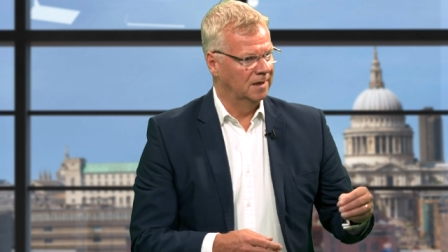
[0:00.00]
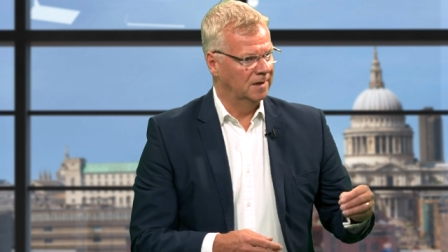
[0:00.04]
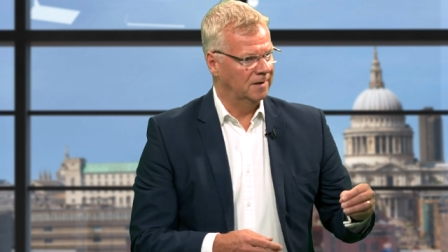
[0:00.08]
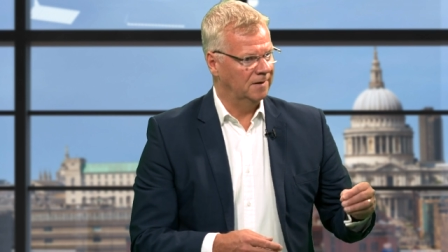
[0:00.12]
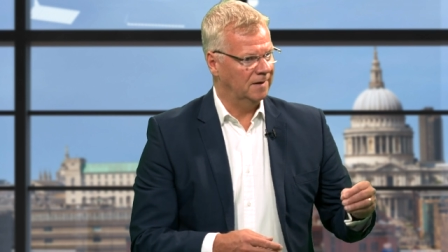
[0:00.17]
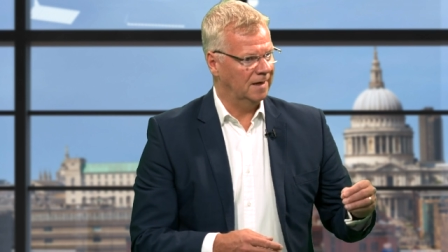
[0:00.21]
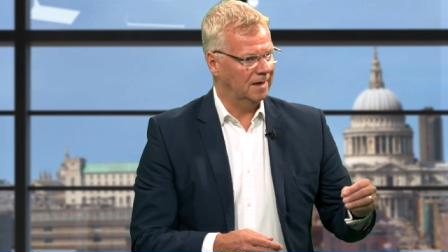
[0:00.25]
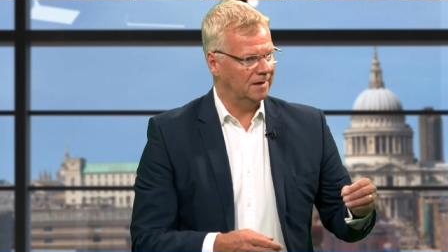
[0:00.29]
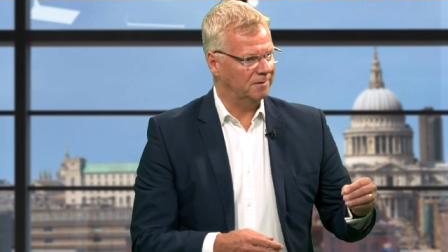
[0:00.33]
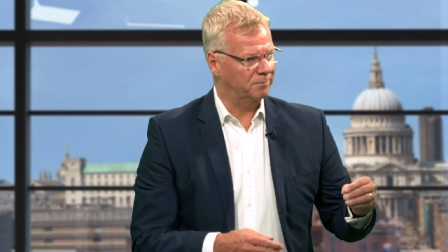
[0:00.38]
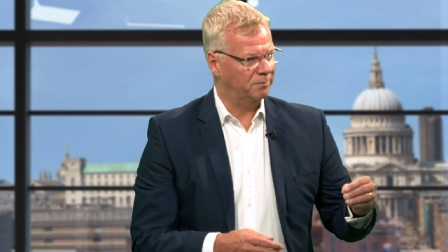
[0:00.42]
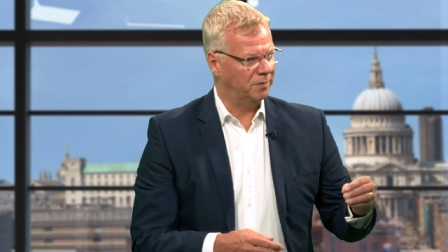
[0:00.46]

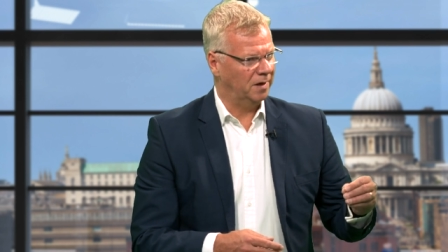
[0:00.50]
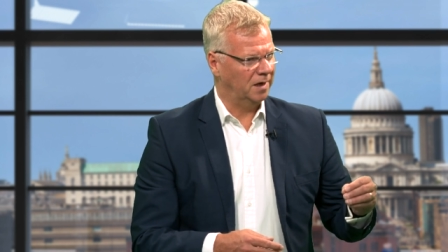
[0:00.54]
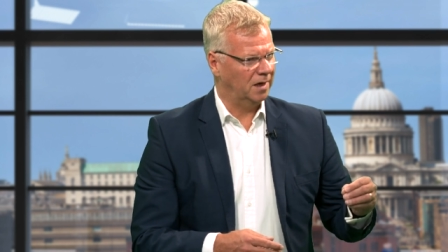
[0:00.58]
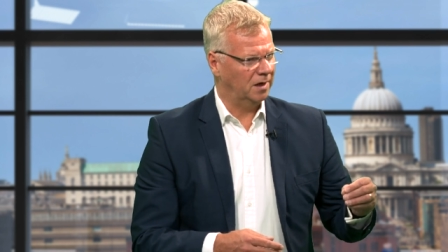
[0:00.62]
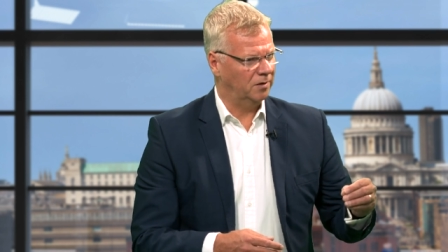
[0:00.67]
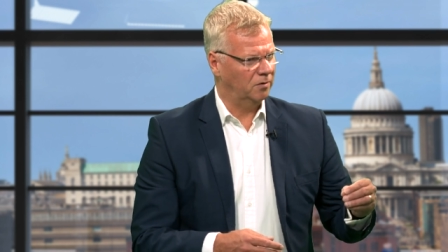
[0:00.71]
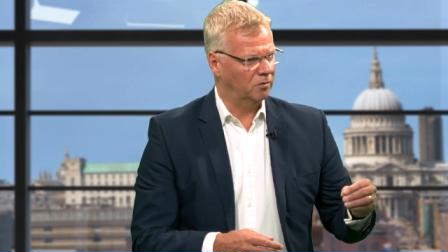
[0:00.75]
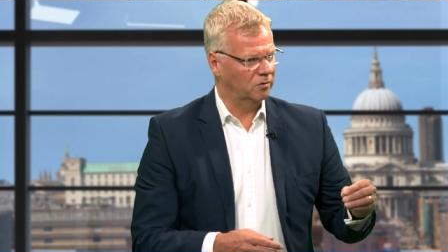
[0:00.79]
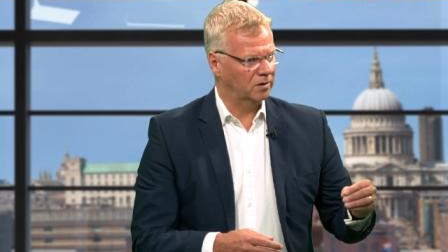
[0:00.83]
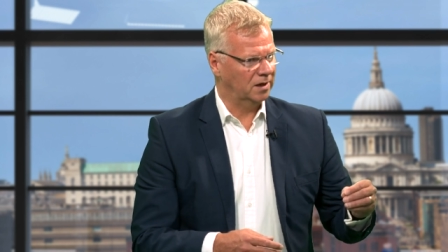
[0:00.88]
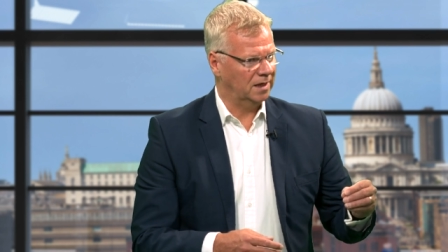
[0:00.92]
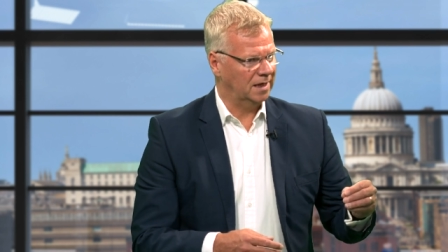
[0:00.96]
that by
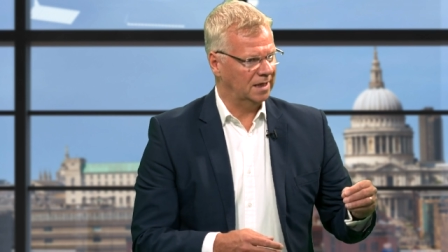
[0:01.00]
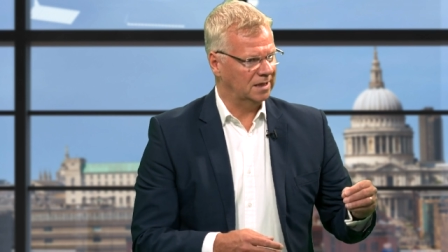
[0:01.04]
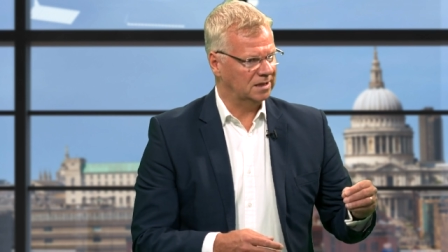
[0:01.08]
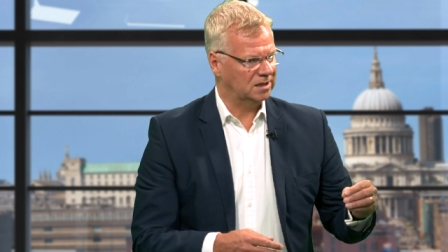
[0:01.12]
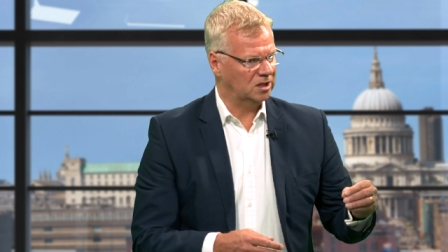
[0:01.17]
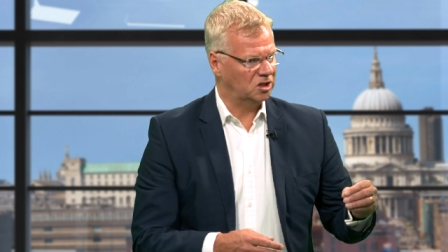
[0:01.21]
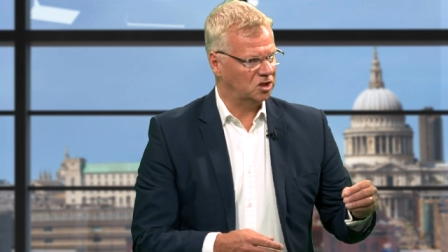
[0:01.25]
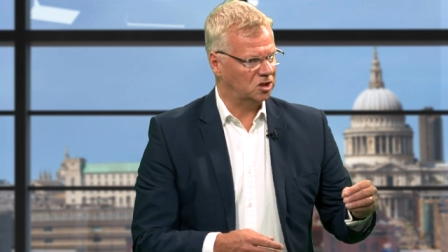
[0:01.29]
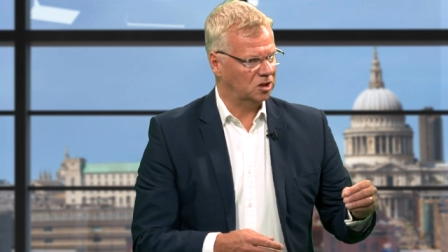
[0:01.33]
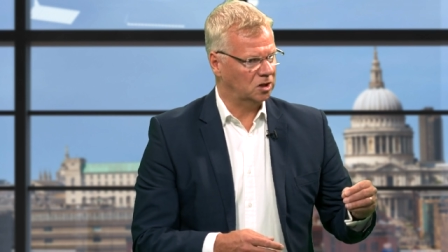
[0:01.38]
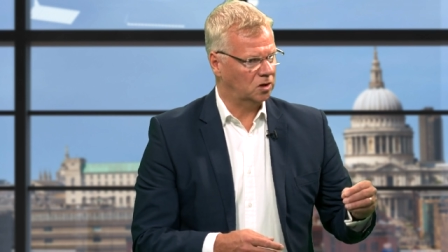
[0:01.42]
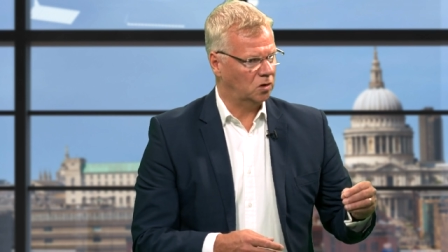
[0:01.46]
an
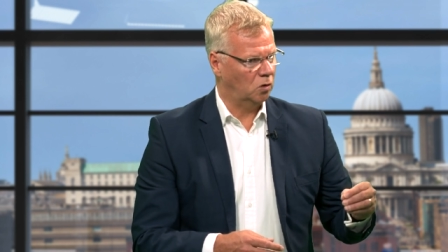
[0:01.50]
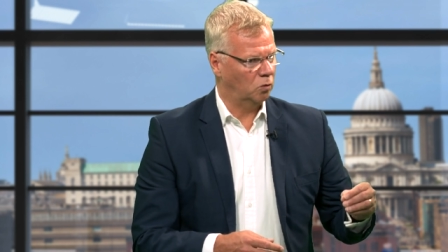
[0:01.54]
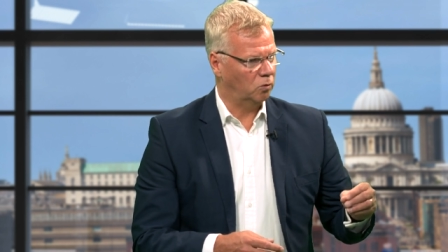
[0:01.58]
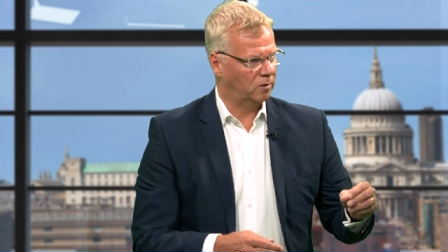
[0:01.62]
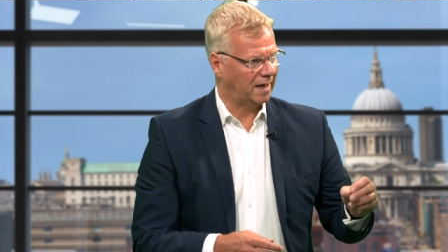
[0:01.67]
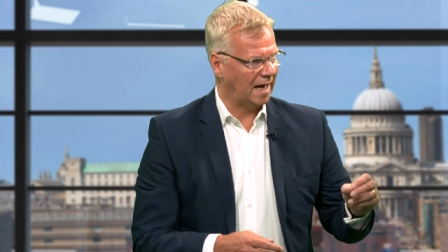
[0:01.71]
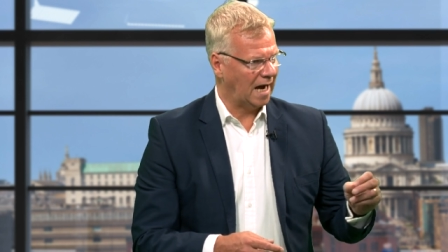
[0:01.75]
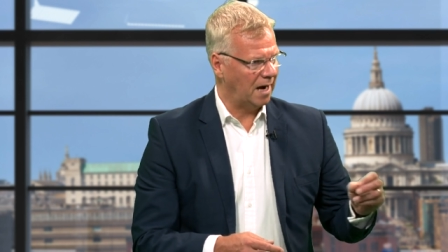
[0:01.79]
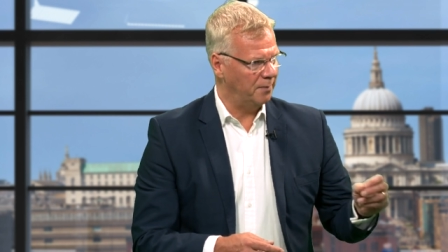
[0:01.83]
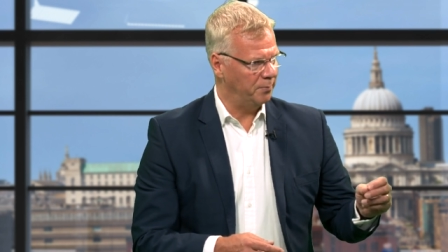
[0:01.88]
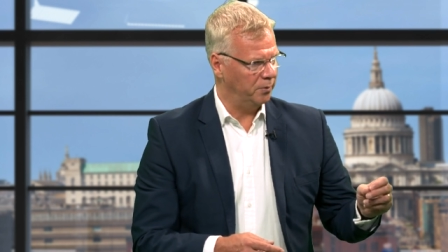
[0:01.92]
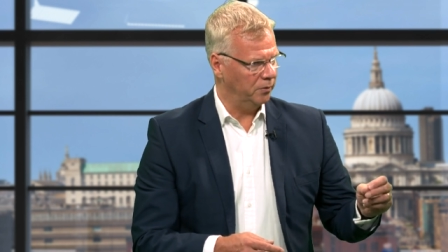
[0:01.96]
organisation called
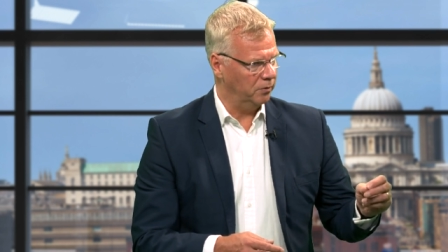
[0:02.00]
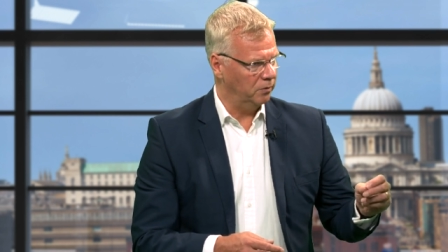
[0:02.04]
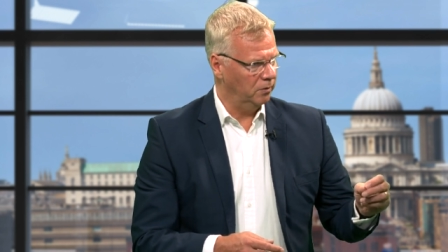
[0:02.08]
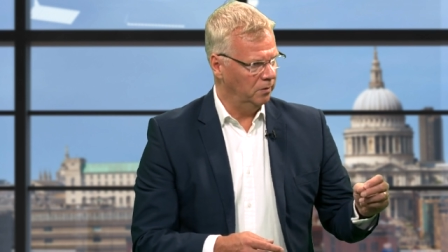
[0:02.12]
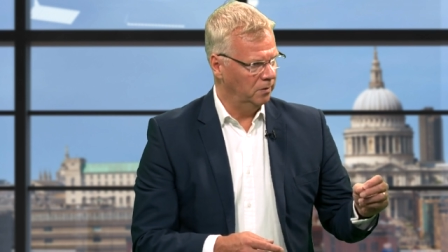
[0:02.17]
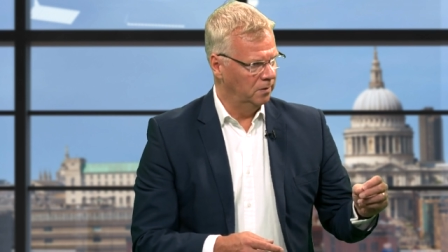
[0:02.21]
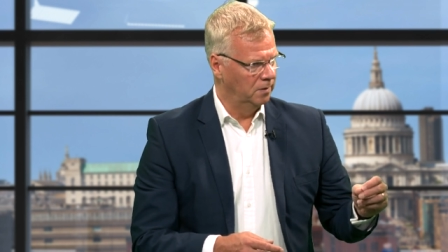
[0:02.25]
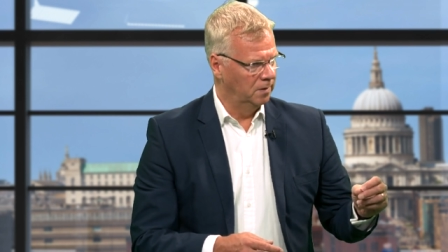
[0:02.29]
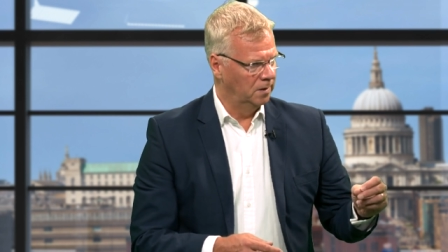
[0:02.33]
Cabu,